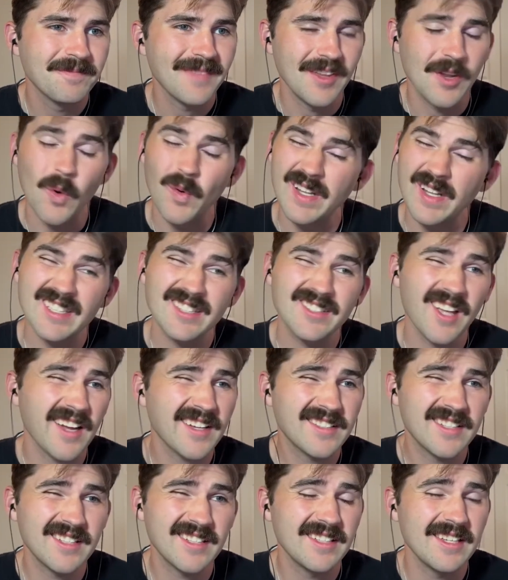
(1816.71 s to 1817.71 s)
And it
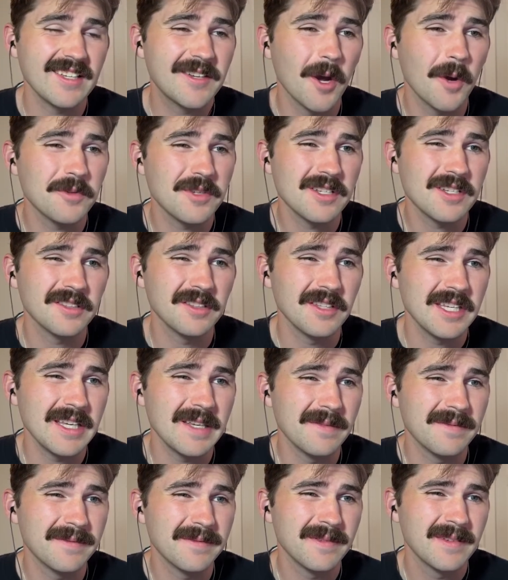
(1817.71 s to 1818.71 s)
sucks to see coaches
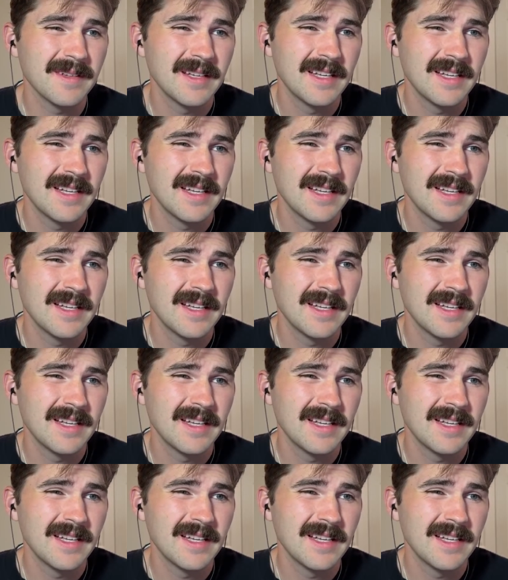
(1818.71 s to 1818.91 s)
leave